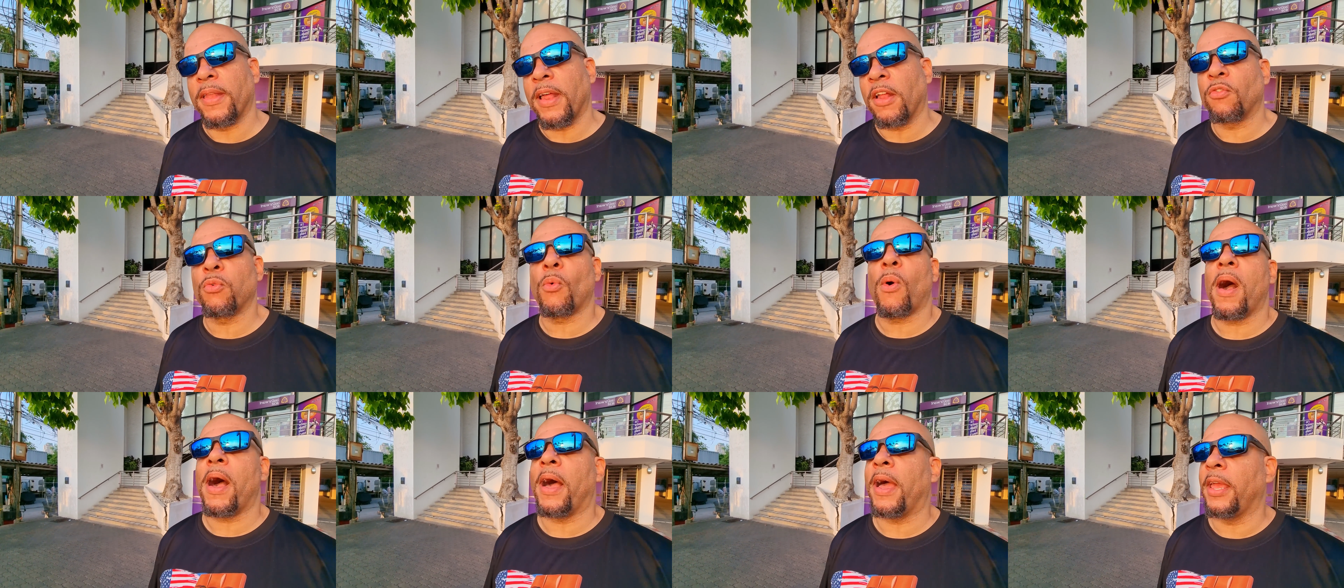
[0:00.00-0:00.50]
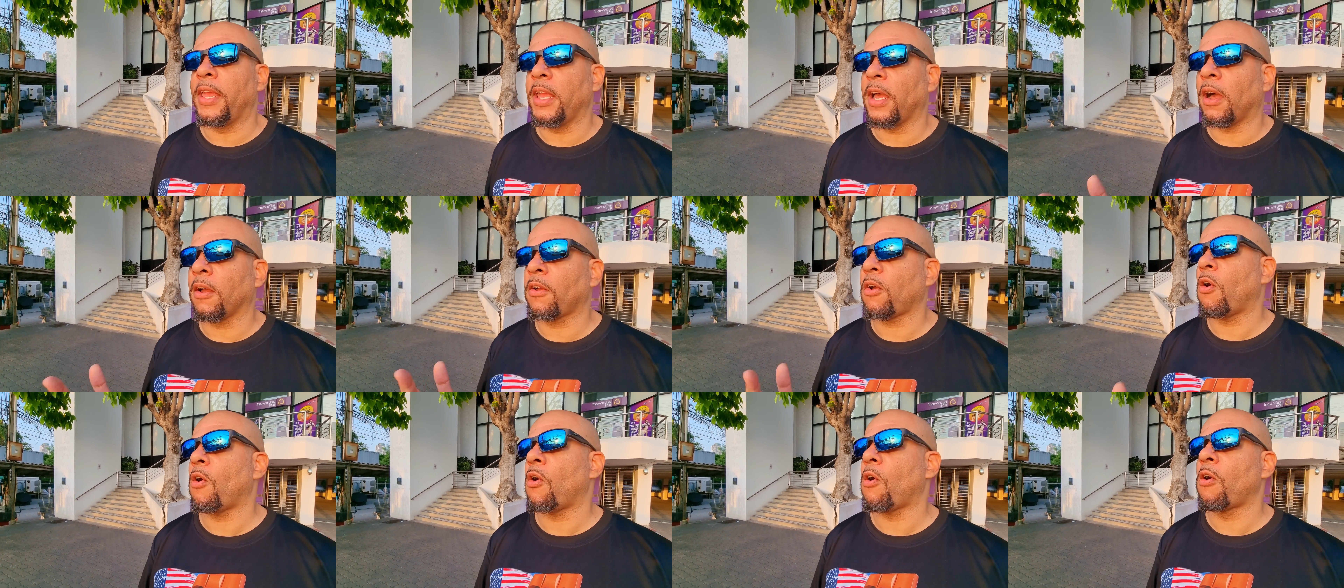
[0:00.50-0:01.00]
That's why
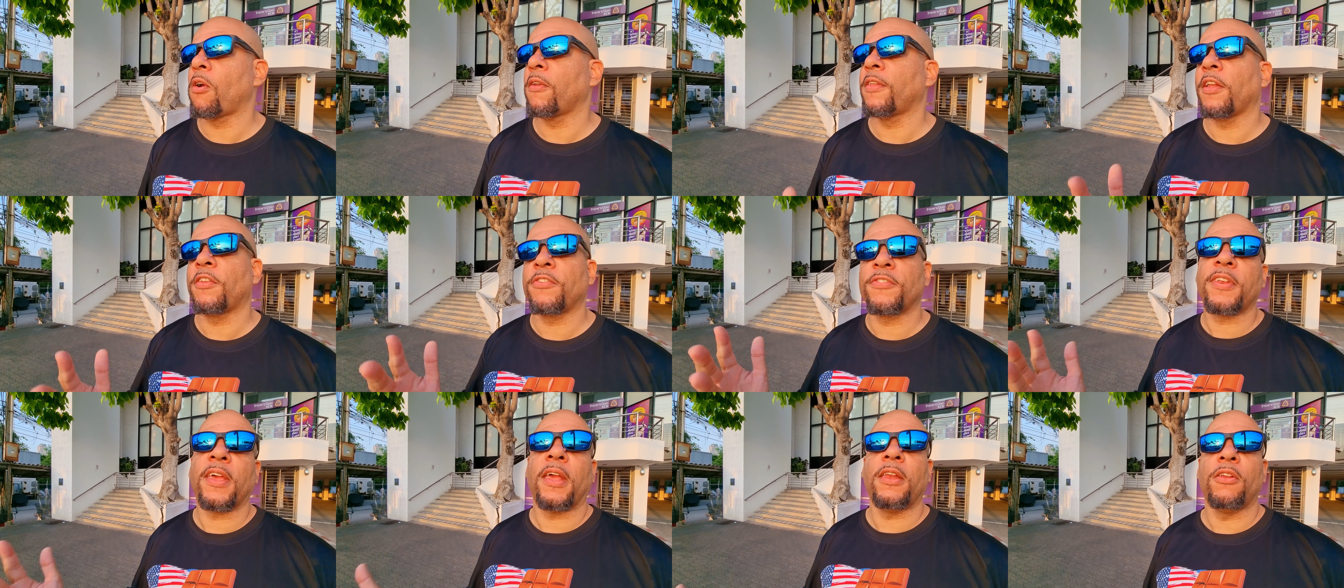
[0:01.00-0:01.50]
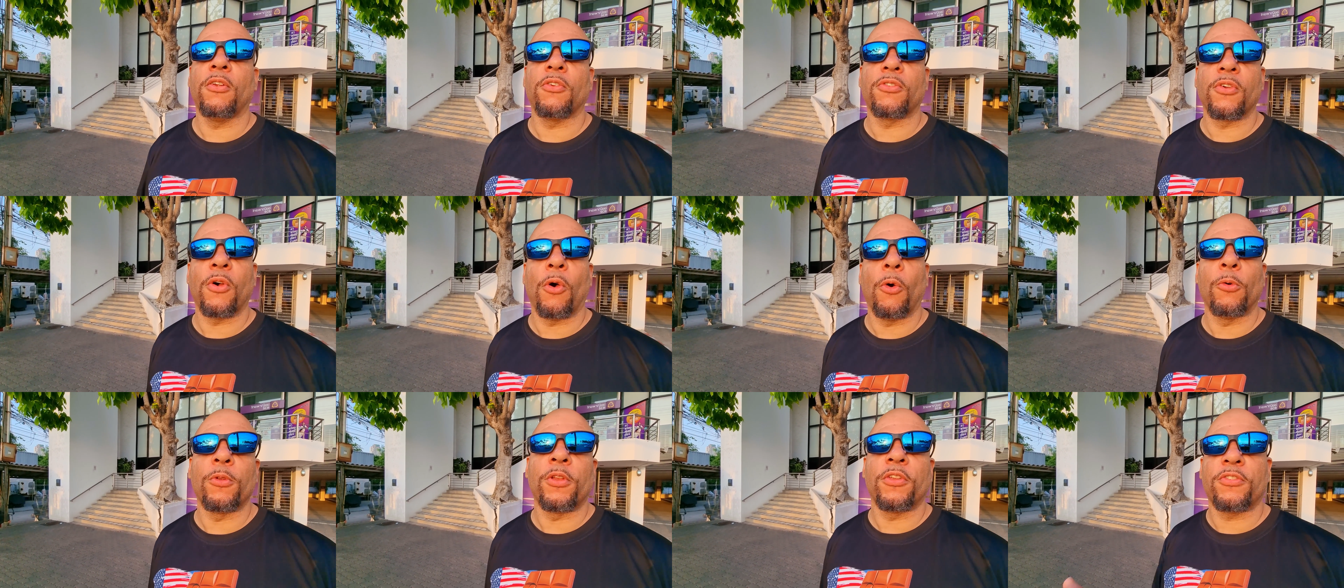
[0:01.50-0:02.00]
a car that's 10 years
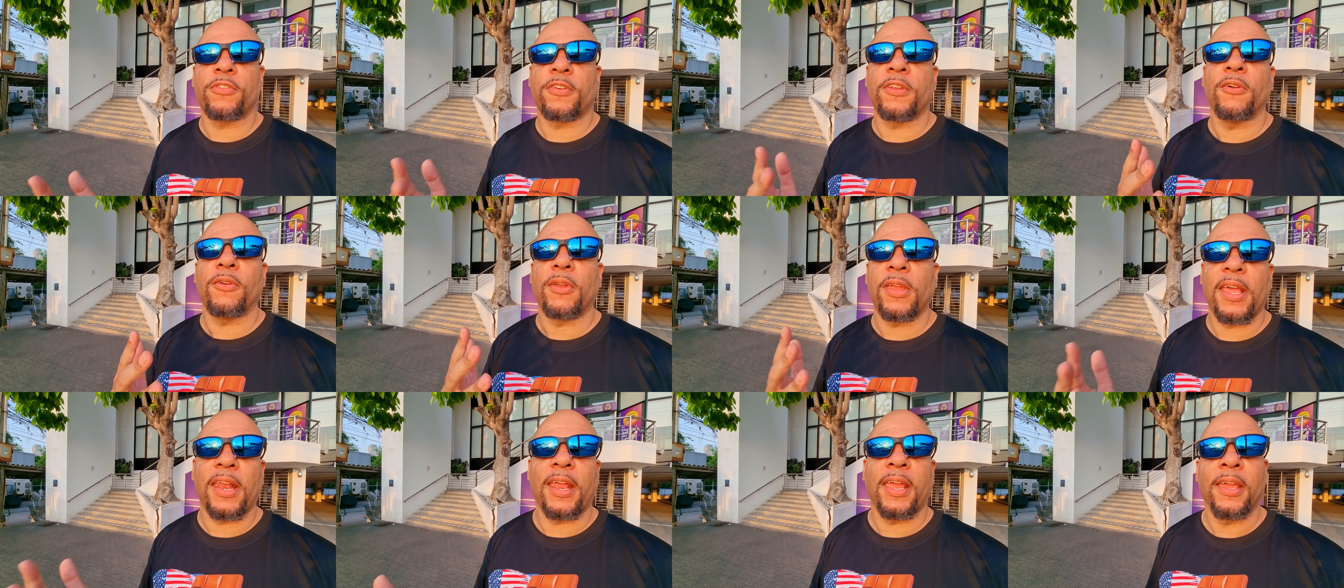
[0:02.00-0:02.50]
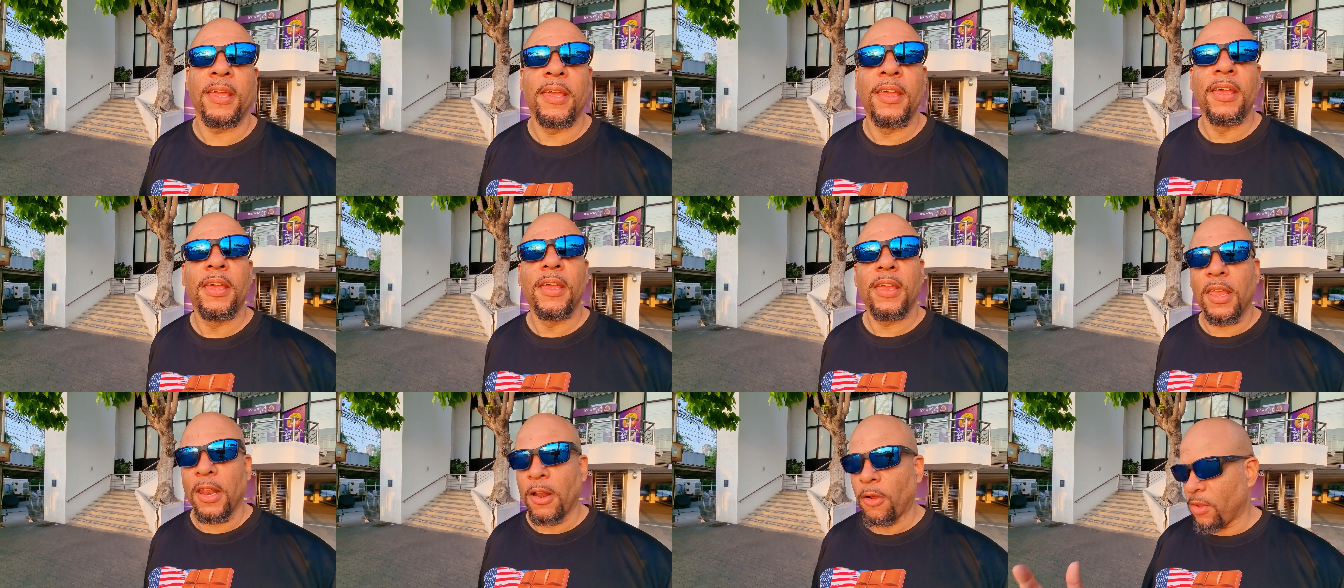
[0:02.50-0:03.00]
old is still getting,
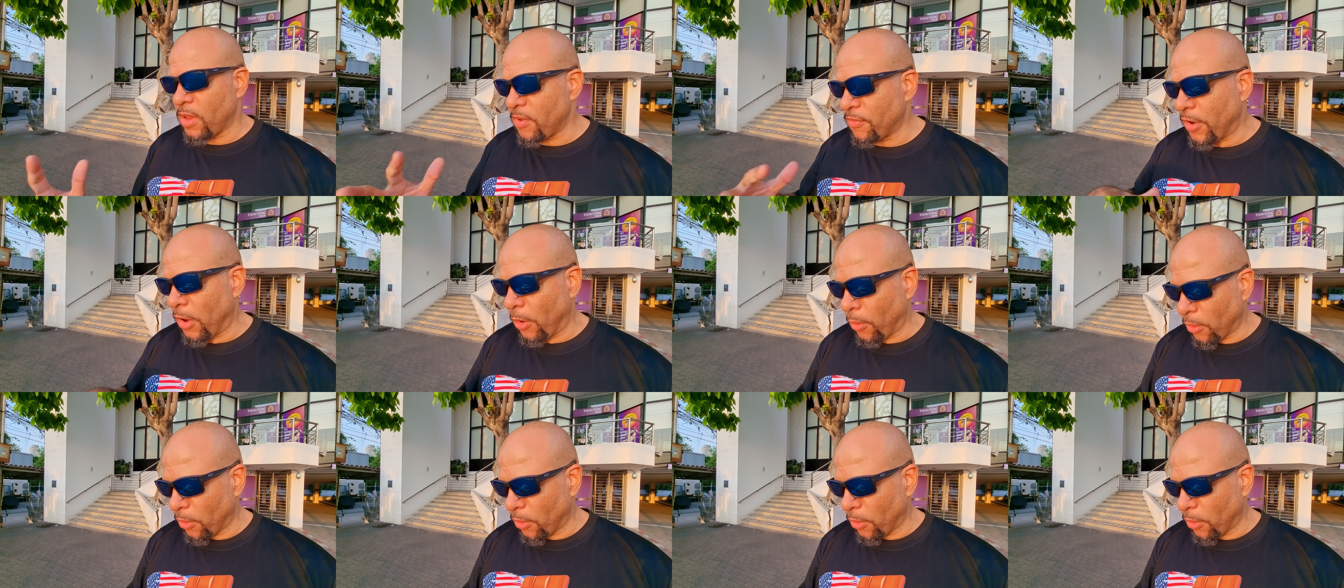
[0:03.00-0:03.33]
even